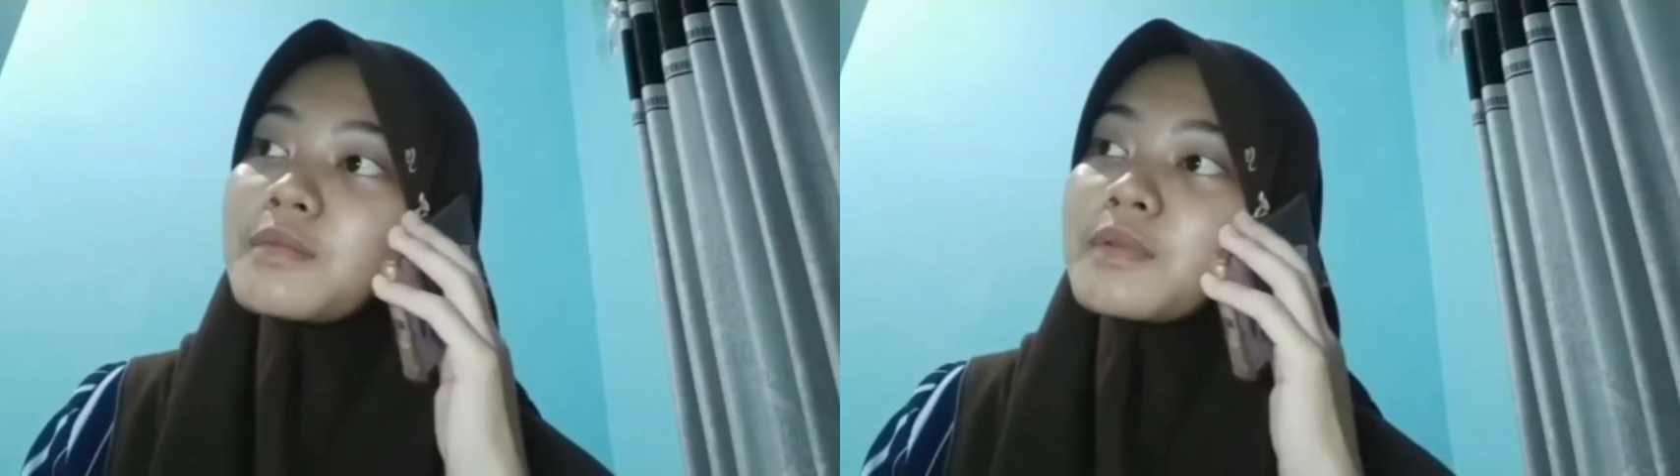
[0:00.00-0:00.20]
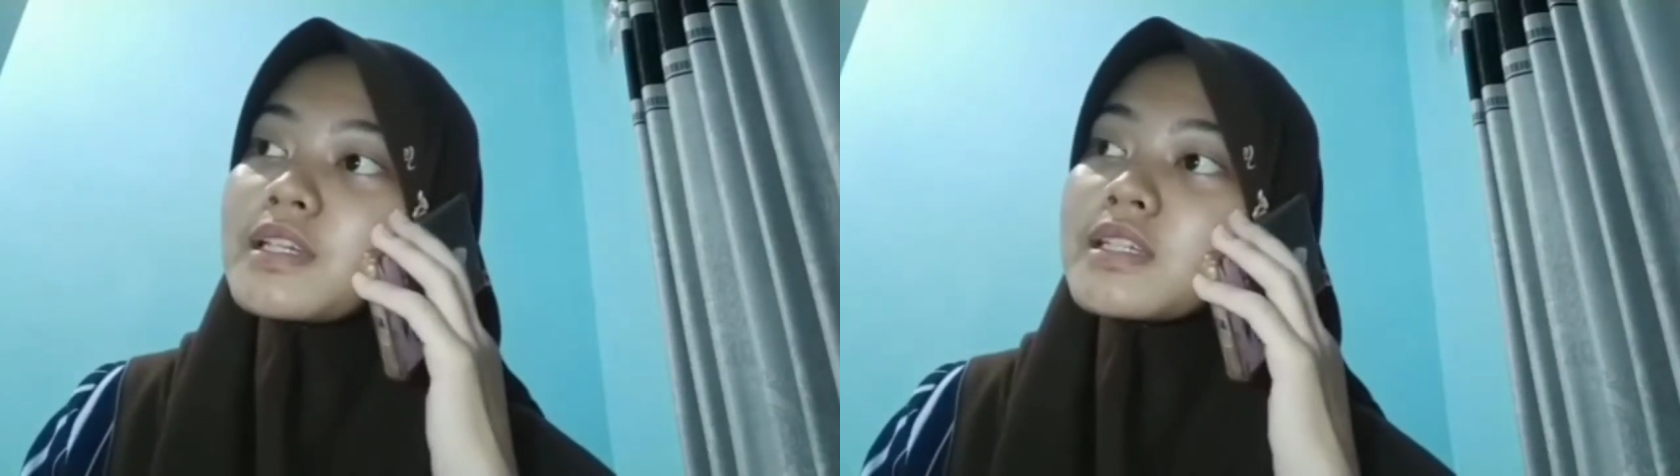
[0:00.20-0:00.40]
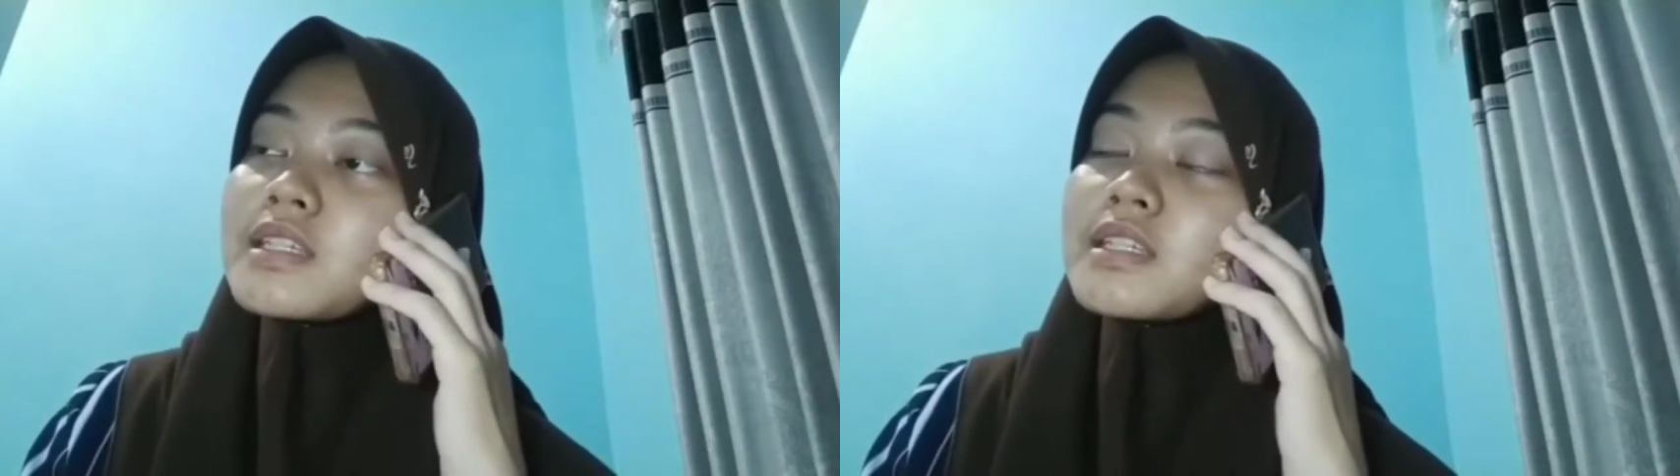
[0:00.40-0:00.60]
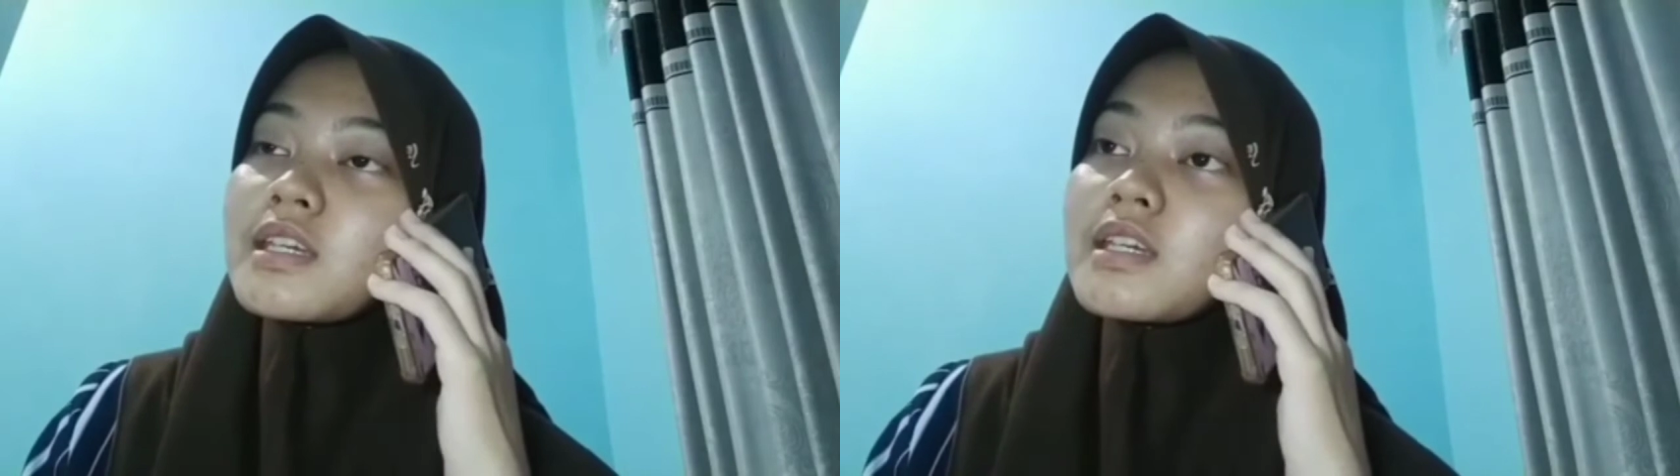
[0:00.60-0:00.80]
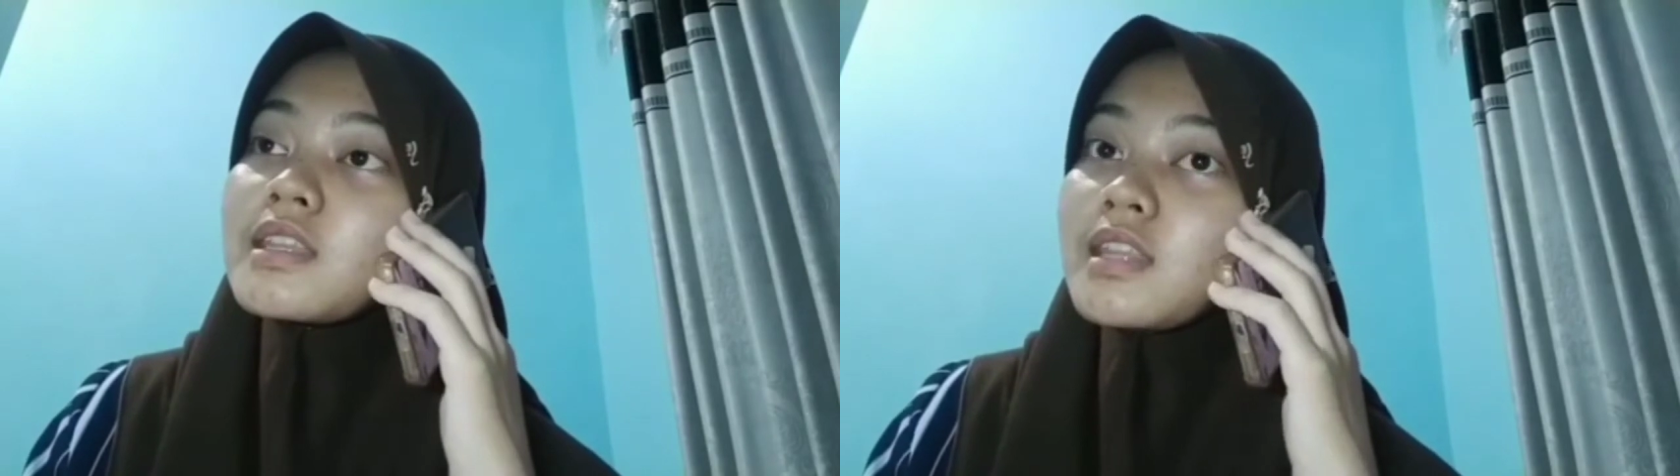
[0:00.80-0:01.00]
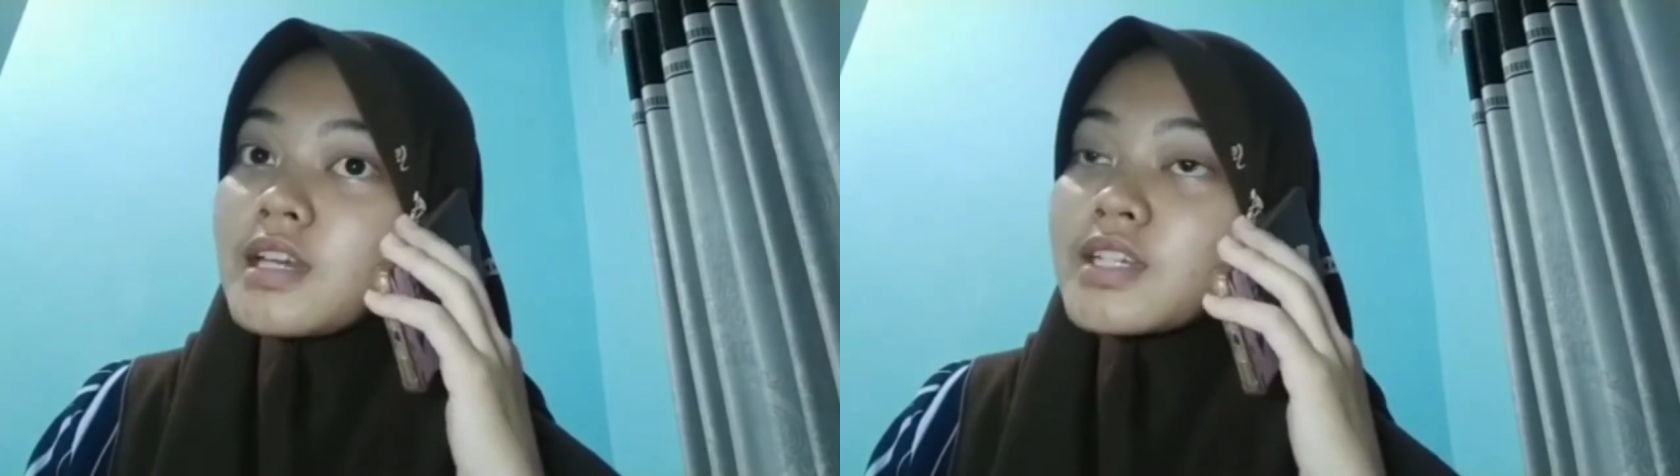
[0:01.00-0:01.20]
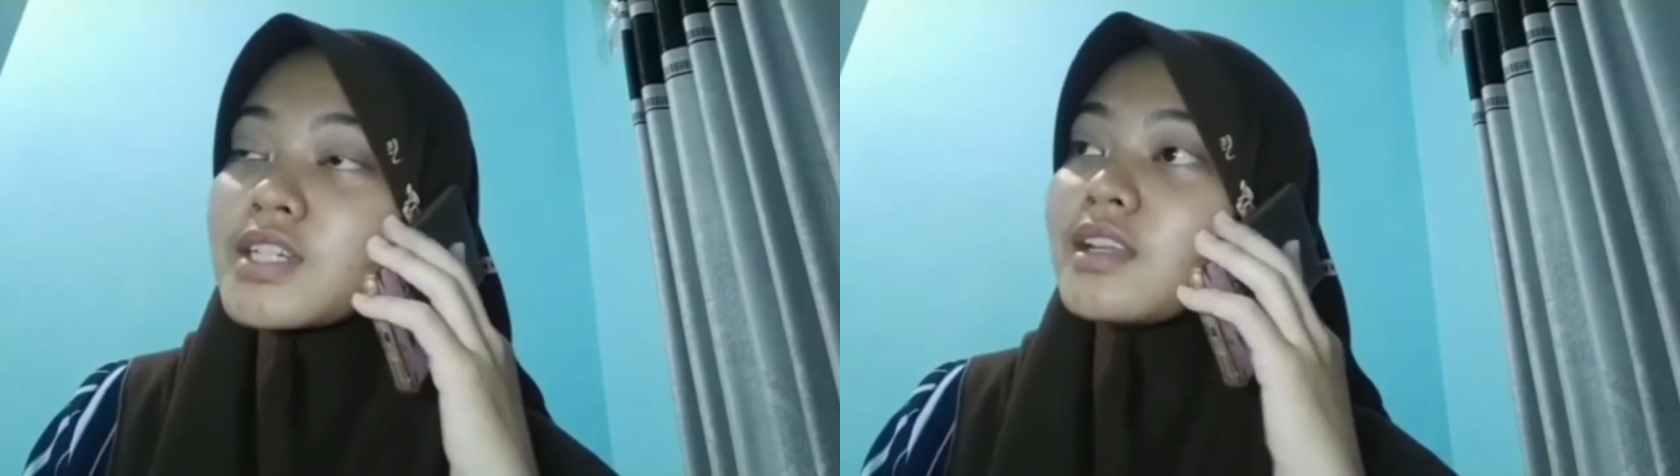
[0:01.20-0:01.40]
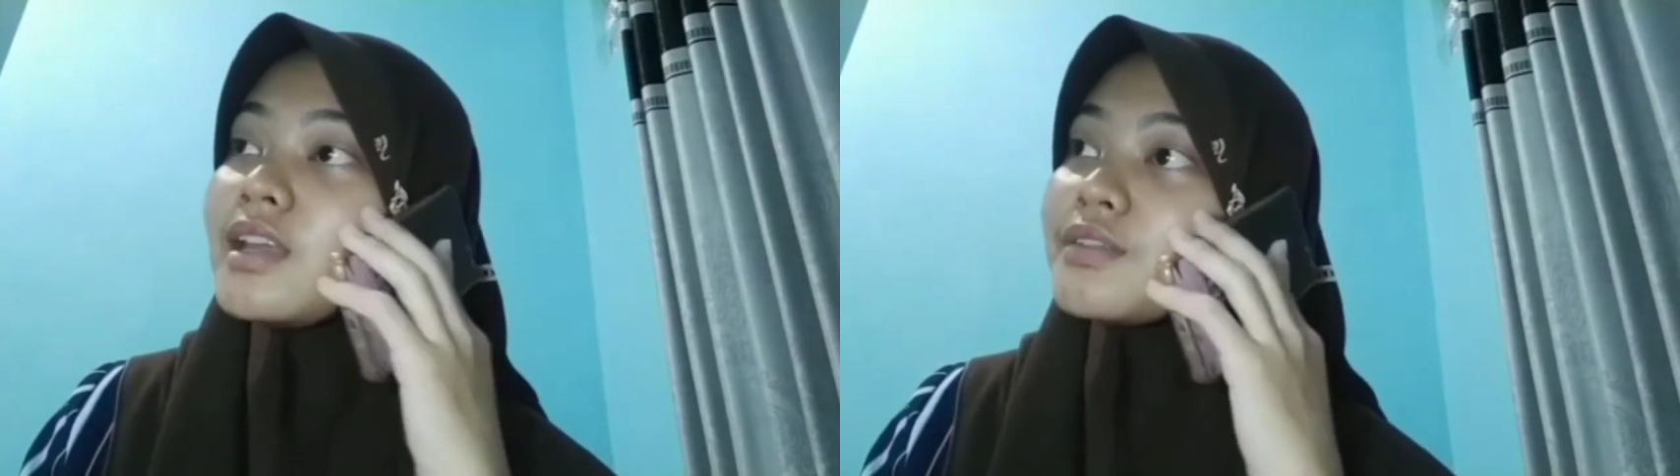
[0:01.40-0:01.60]
please. Does
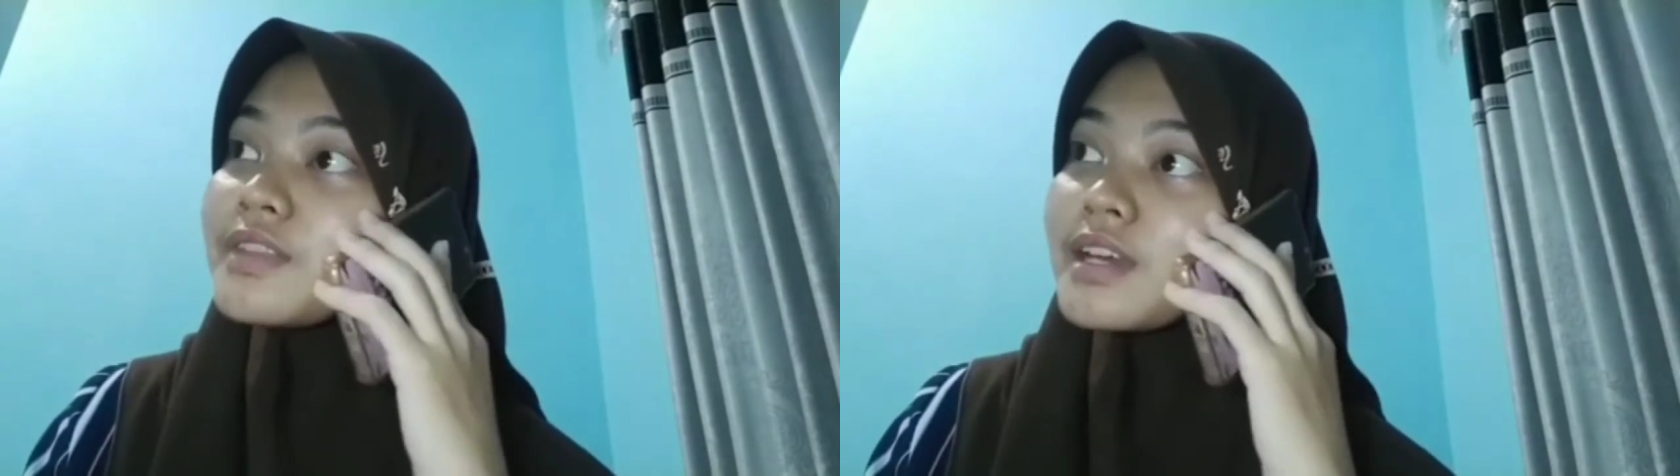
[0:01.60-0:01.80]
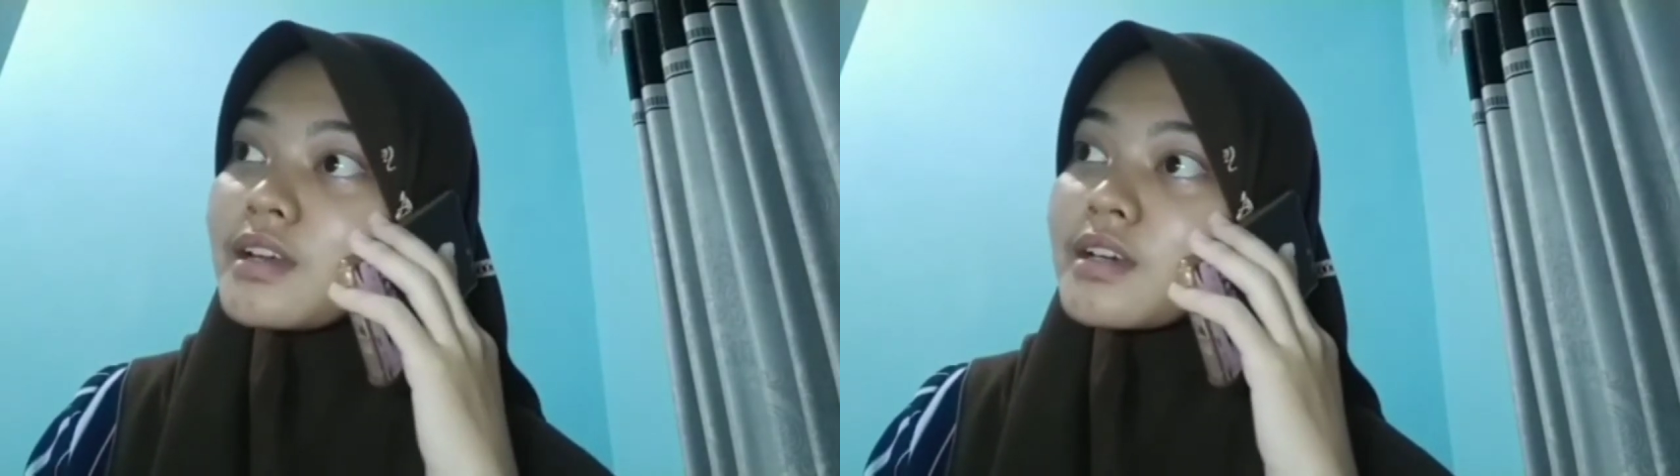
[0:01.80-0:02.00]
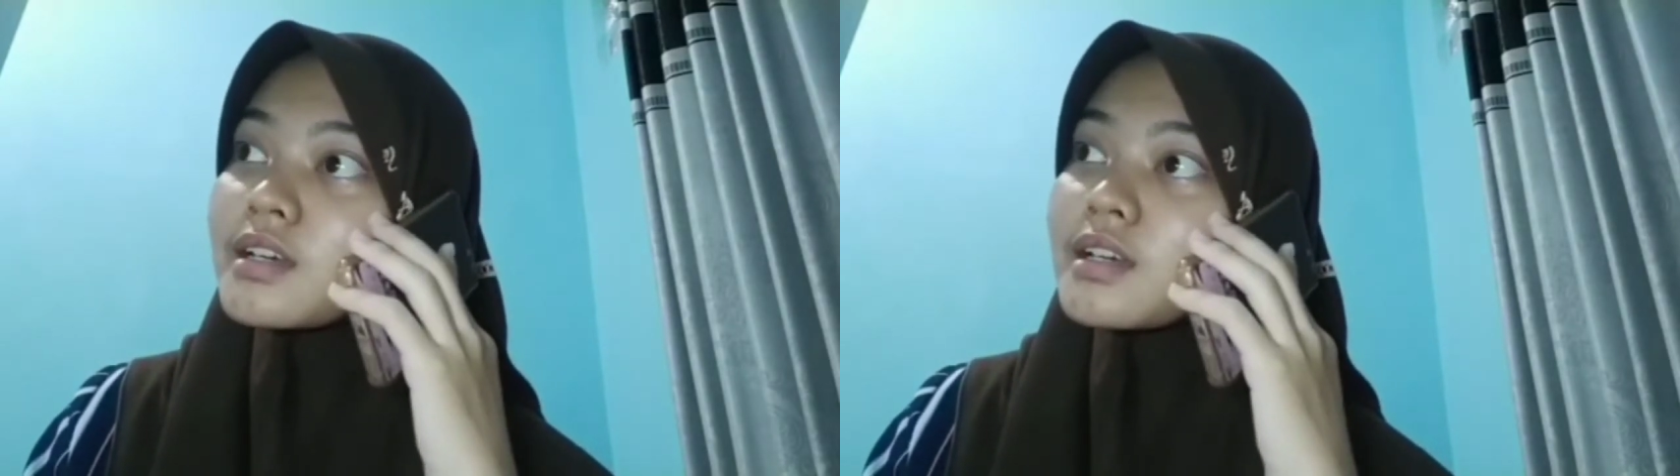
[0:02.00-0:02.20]
she live there?